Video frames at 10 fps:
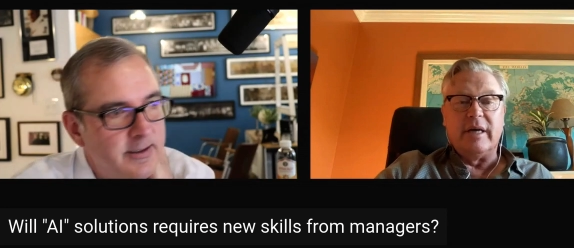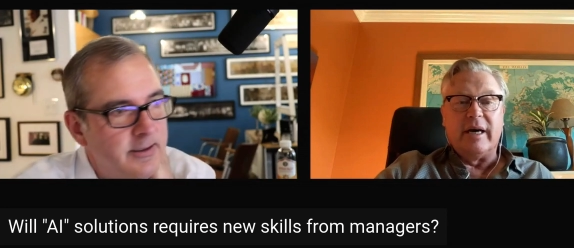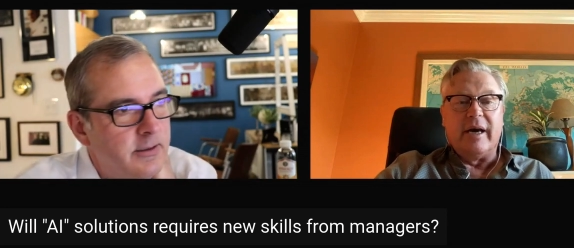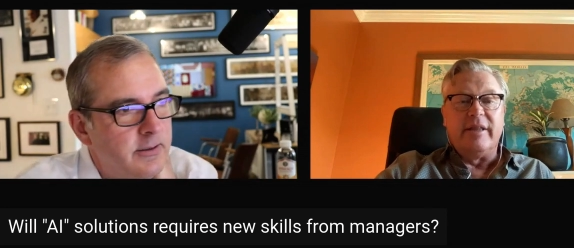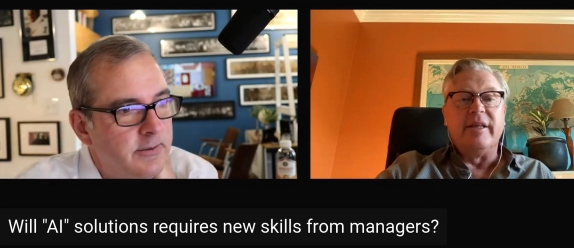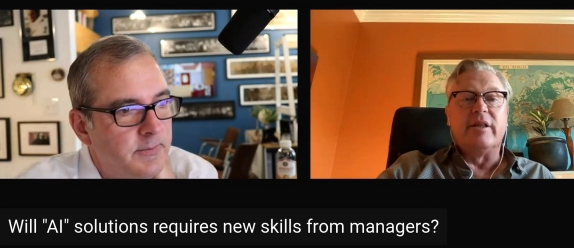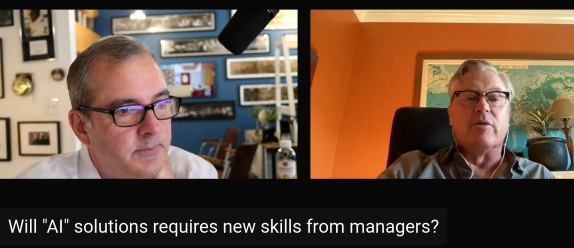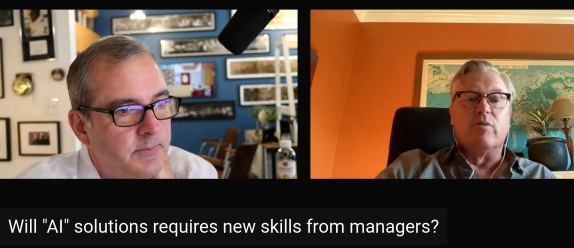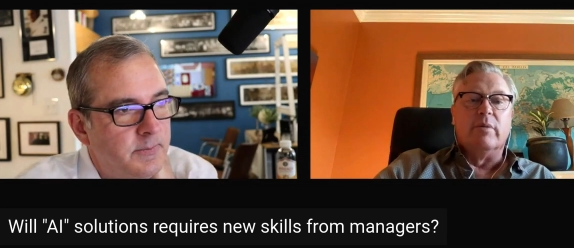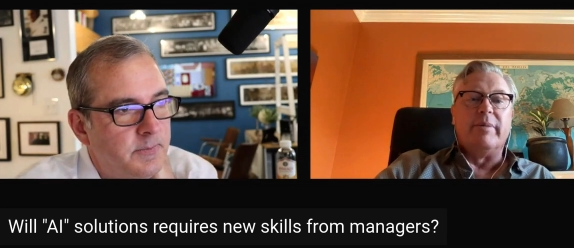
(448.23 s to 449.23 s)
Speaker 1: I, I think there
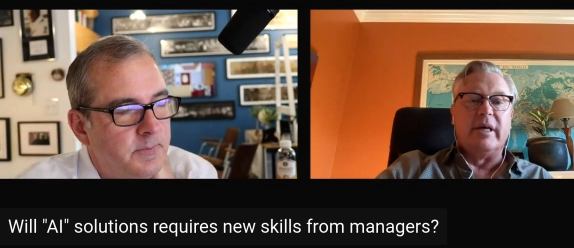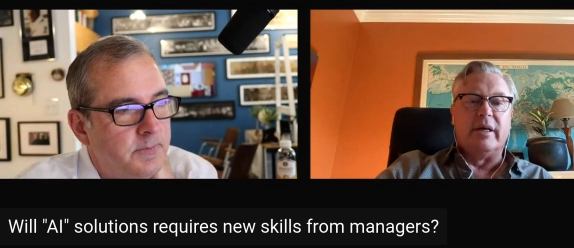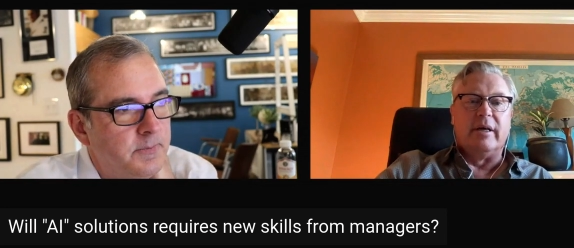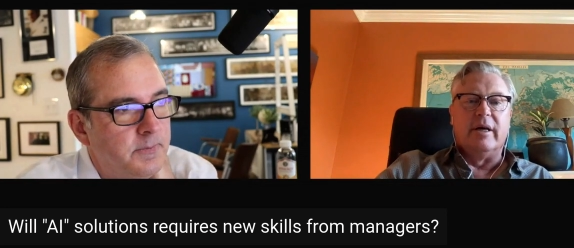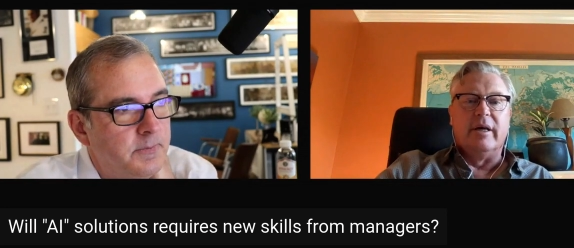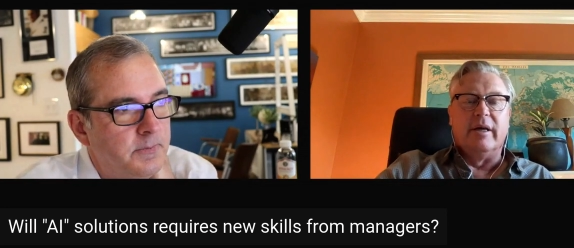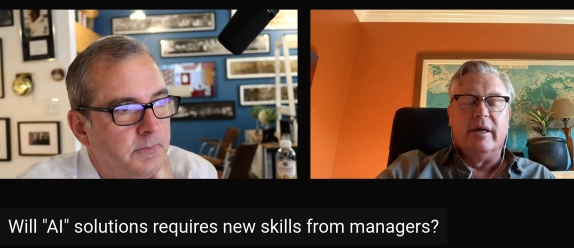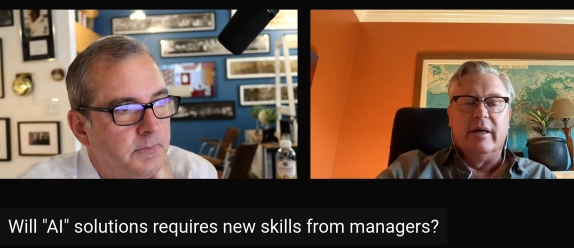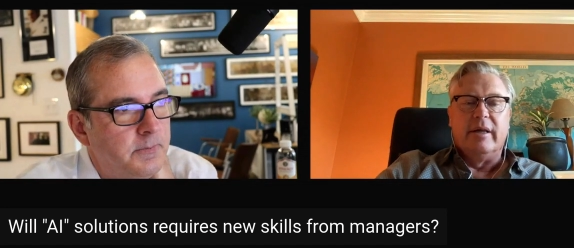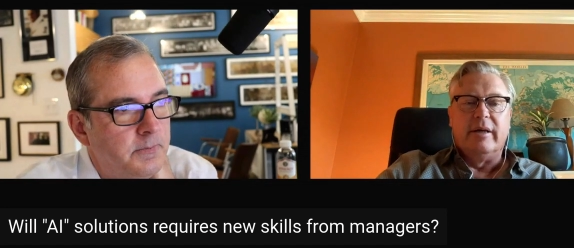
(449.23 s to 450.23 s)
will be a, a,
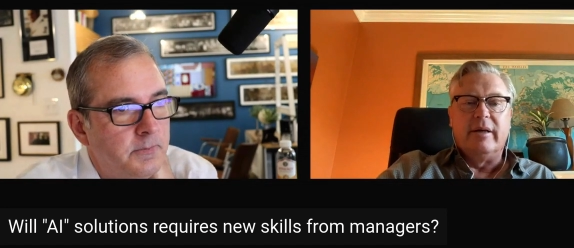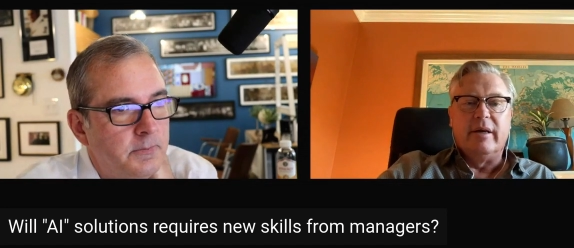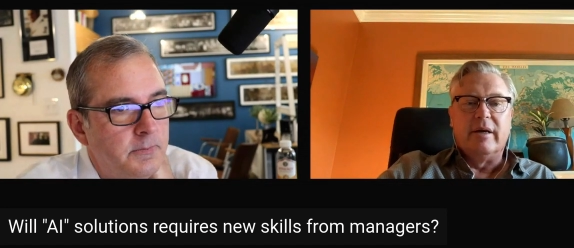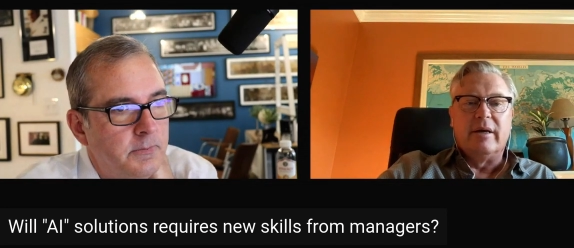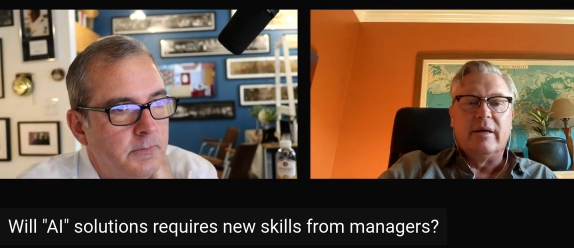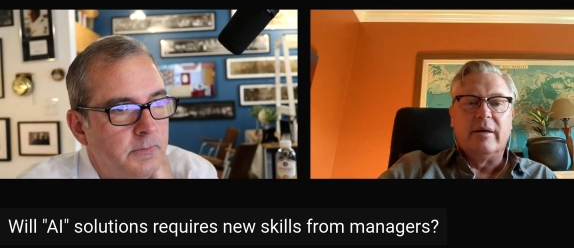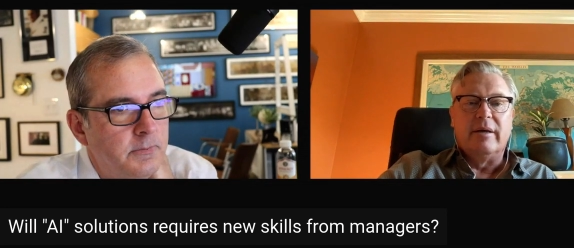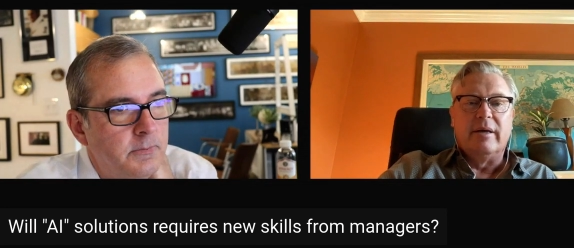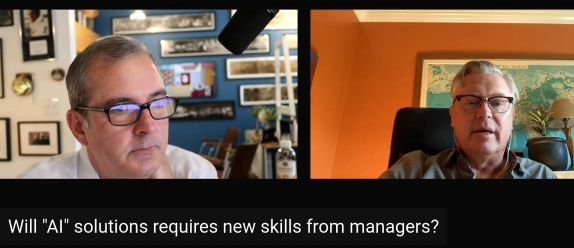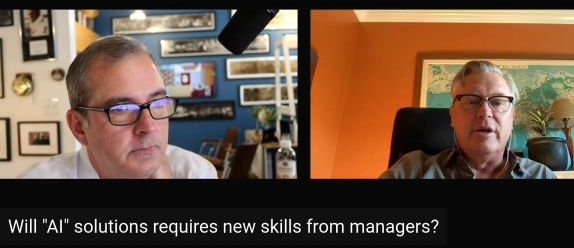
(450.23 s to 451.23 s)
a
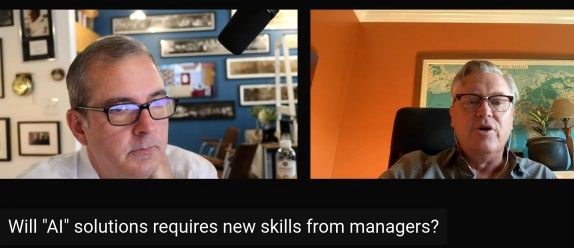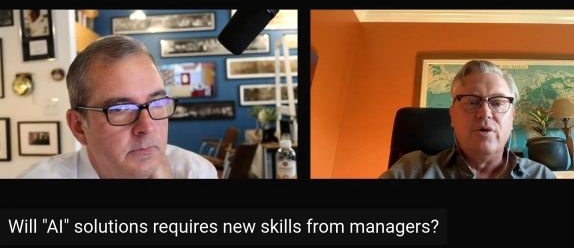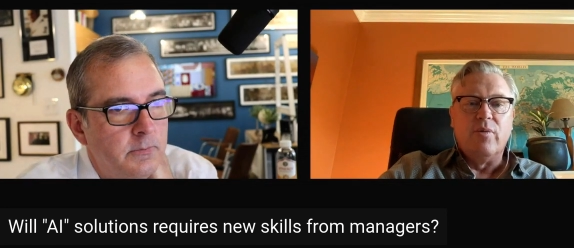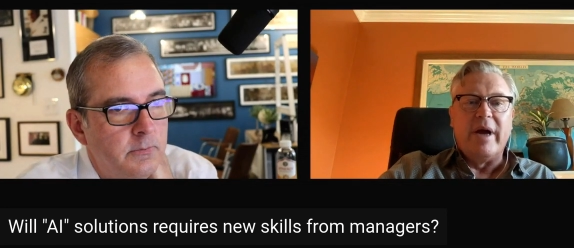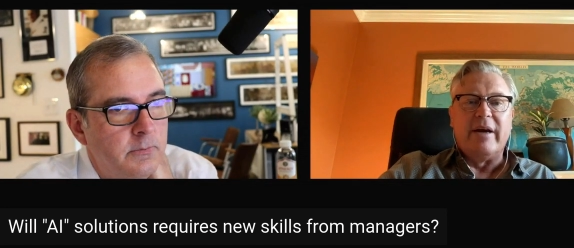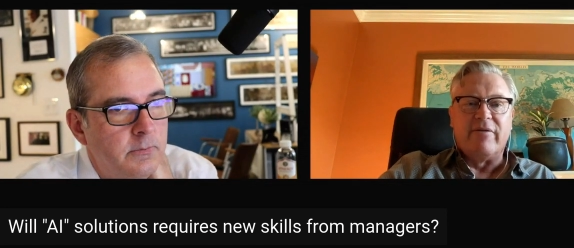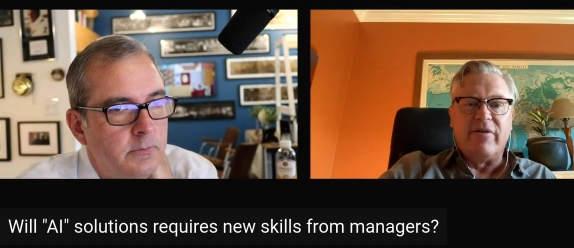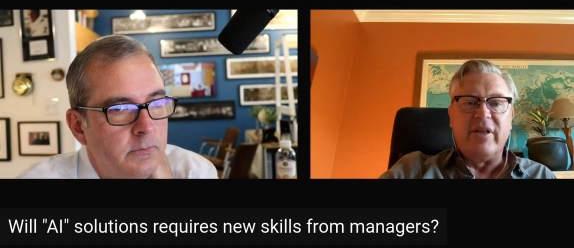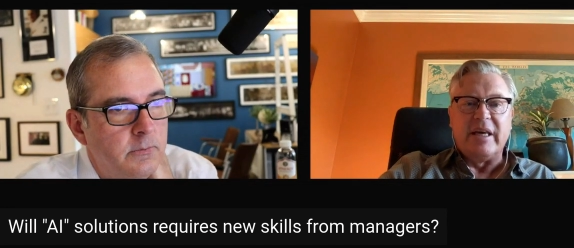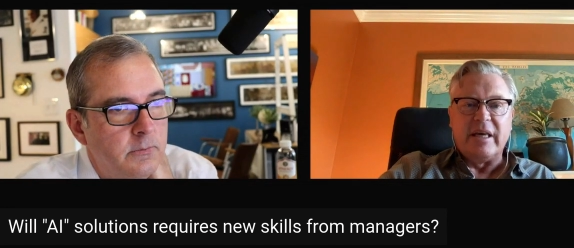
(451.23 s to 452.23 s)
a new way hmm. of
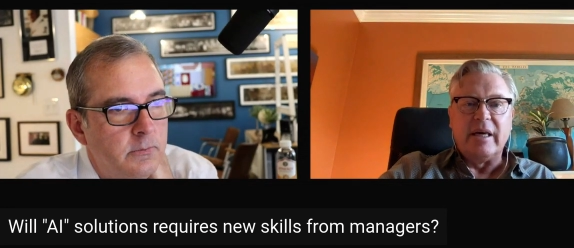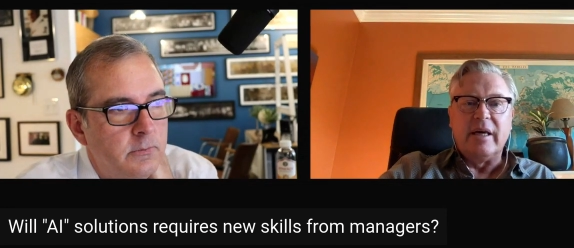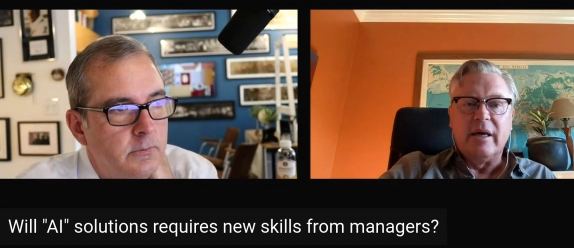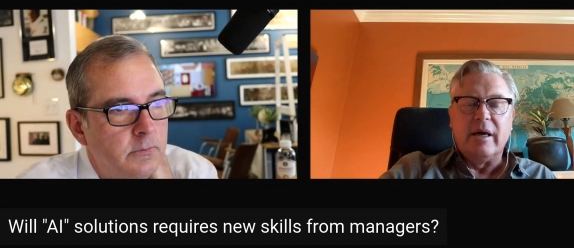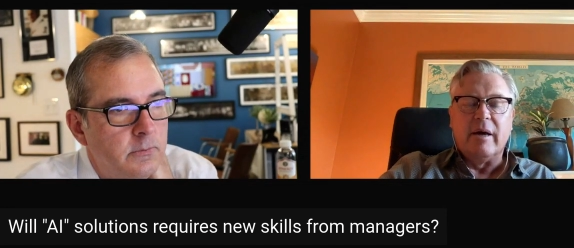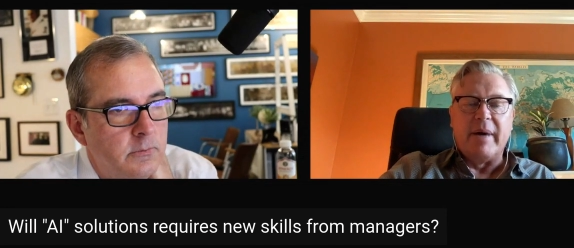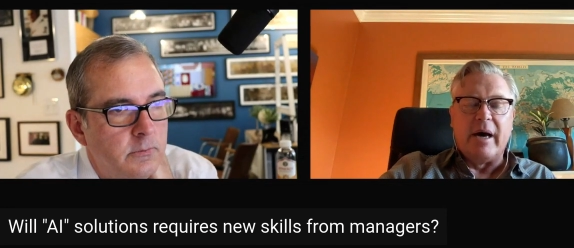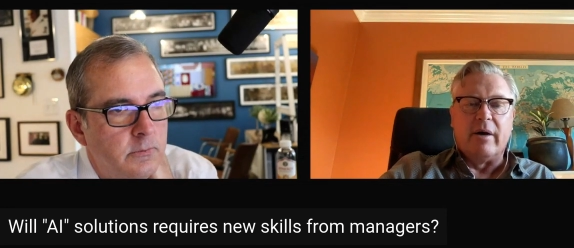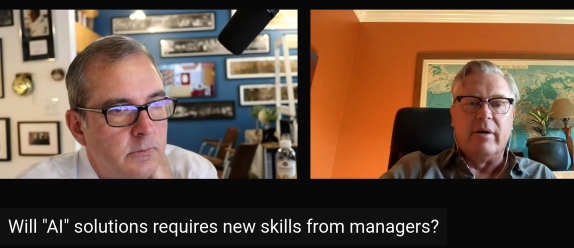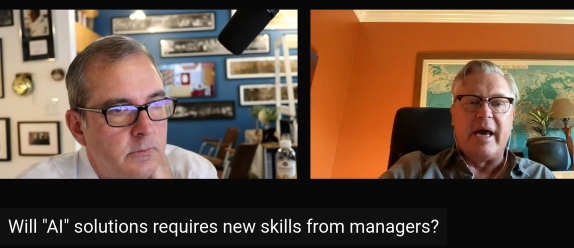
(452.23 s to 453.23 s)
thinking about